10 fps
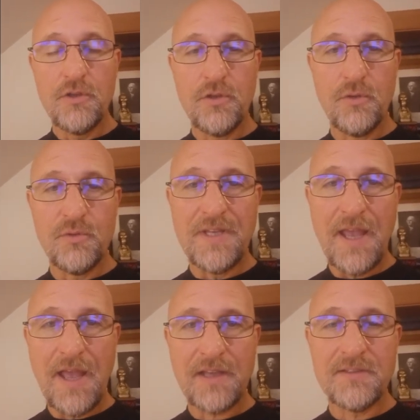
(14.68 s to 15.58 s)
to
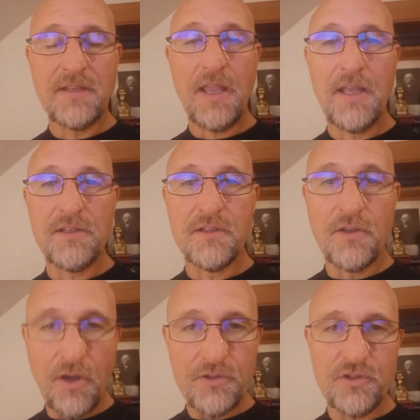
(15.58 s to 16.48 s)
tax and
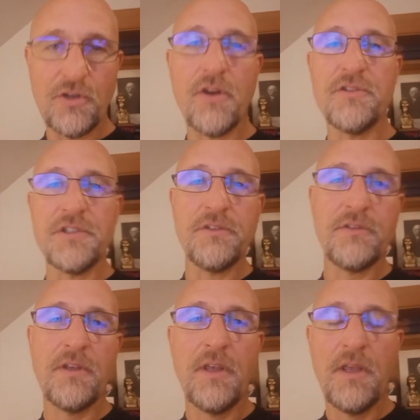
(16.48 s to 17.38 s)
gun
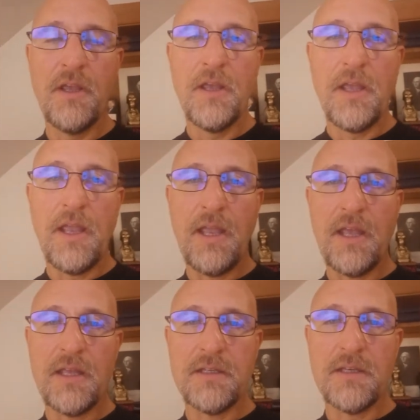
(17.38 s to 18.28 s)
charges
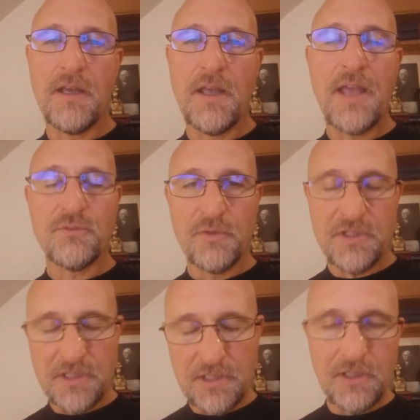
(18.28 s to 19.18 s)
and has
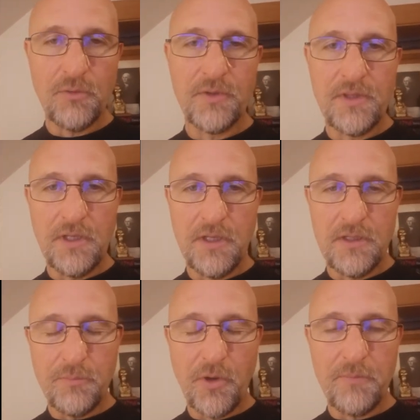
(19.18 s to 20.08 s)
reached a deal with the
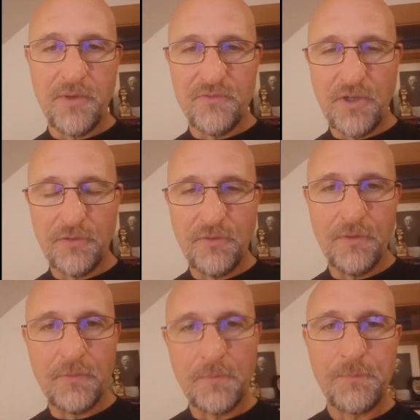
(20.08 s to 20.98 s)
Department of
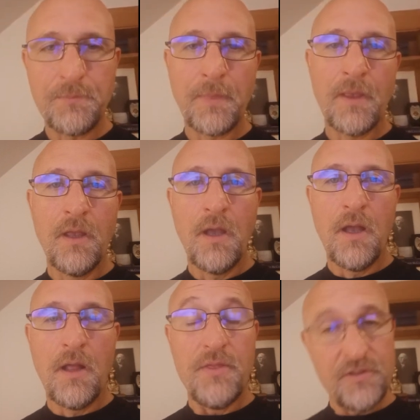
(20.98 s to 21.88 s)
Justice.
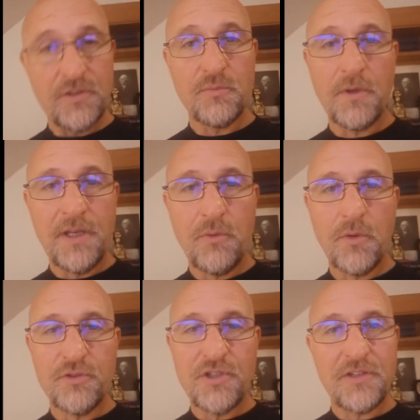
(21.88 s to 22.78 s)
This is what
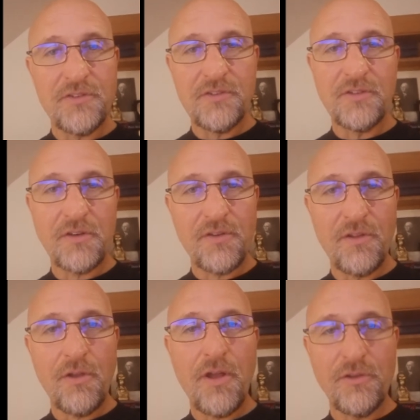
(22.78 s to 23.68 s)
equal justice under
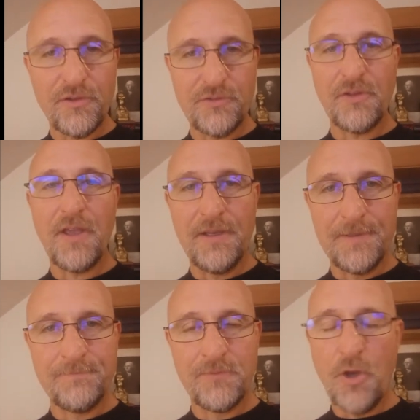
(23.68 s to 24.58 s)
the law looks like.
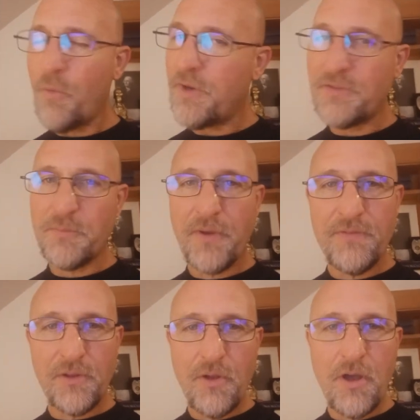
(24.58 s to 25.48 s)
No one is
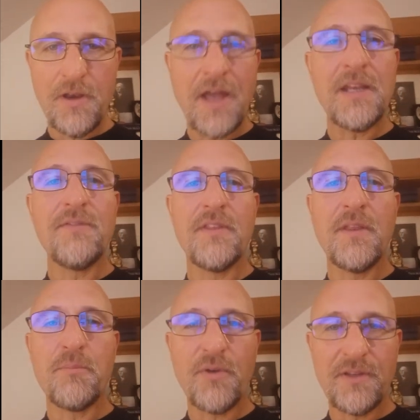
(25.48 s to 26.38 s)
above the law, not even
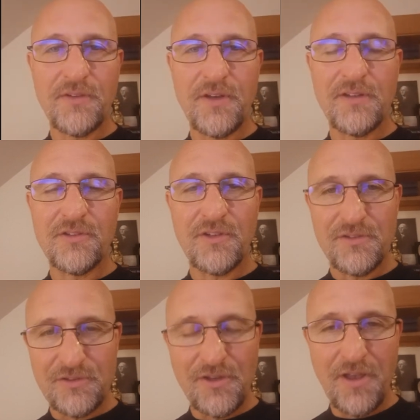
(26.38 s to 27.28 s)
the president's
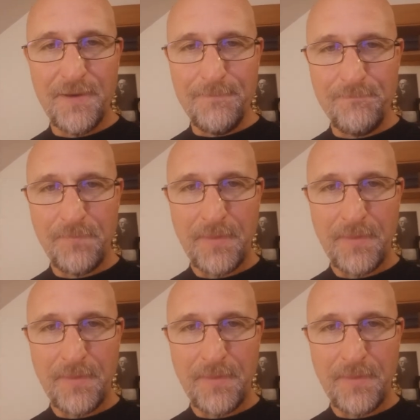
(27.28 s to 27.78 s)
son.